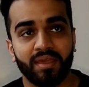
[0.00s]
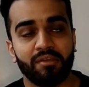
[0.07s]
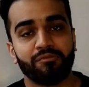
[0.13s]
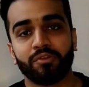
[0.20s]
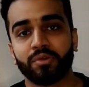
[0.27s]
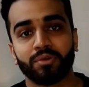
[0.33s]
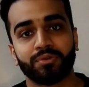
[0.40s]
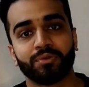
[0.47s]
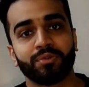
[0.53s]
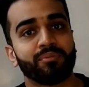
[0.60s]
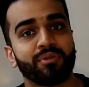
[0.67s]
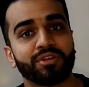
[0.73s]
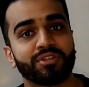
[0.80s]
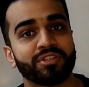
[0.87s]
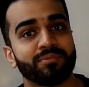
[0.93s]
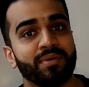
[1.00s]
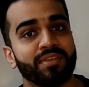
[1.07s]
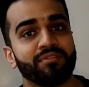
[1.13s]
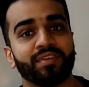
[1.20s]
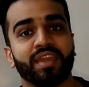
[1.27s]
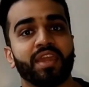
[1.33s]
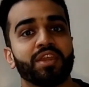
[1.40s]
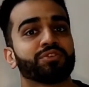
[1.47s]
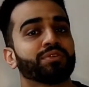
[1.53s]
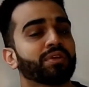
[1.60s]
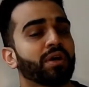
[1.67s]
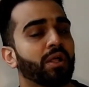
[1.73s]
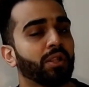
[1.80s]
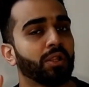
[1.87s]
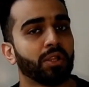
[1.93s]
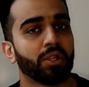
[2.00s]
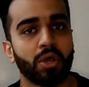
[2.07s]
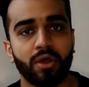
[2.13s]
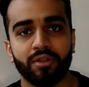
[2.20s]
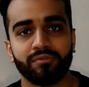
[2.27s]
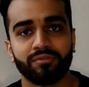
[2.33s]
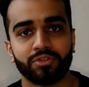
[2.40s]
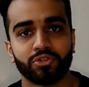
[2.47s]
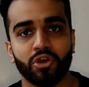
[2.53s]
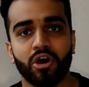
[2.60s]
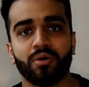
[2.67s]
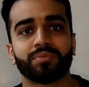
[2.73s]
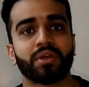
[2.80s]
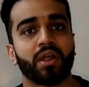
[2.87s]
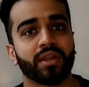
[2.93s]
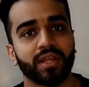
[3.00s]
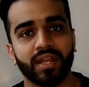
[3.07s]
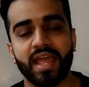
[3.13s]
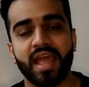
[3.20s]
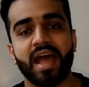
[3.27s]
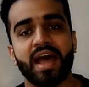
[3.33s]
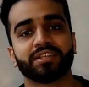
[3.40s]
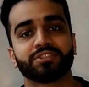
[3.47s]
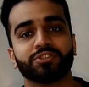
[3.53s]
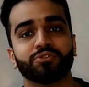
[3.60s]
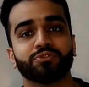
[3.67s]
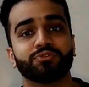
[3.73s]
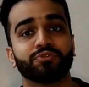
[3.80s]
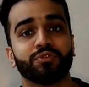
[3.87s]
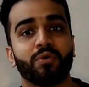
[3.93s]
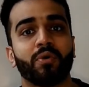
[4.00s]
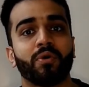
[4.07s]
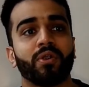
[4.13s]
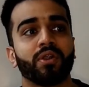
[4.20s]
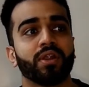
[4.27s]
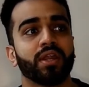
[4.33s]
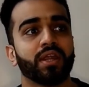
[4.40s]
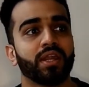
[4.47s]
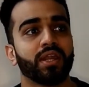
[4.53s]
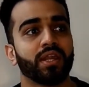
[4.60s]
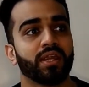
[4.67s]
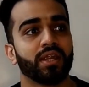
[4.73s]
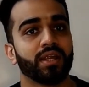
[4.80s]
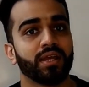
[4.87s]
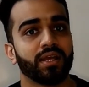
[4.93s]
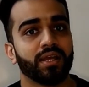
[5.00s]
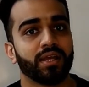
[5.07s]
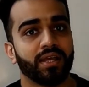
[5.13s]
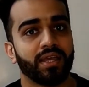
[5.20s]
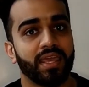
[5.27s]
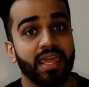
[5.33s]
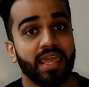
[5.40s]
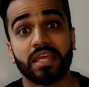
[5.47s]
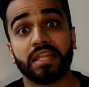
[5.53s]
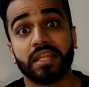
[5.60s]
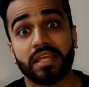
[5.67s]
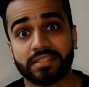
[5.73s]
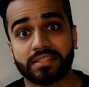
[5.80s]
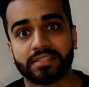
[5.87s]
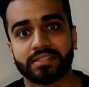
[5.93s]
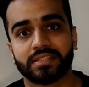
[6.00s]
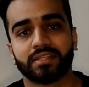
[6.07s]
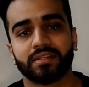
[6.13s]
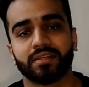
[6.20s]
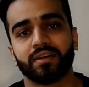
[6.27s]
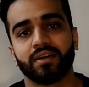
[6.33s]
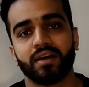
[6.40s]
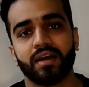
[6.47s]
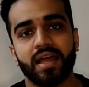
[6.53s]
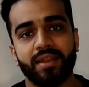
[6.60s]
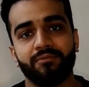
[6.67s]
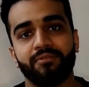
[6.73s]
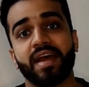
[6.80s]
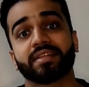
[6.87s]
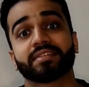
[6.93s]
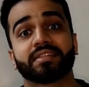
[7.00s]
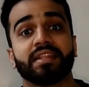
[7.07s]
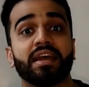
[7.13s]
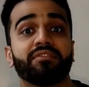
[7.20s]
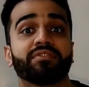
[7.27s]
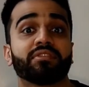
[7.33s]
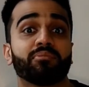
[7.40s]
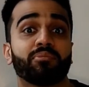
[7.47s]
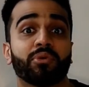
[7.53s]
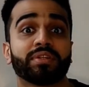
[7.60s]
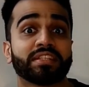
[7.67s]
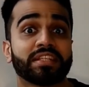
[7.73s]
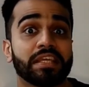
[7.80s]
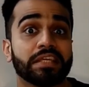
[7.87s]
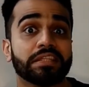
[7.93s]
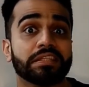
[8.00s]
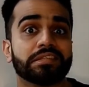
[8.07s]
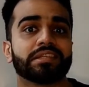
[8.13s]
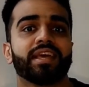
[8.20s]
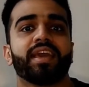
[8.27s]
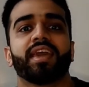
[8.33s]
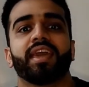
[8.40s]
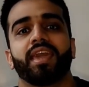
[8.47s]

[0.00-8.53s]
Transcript: If you go through the person specifications, a lot of the jobs are gonna ask you for ALS, advanced life support skills,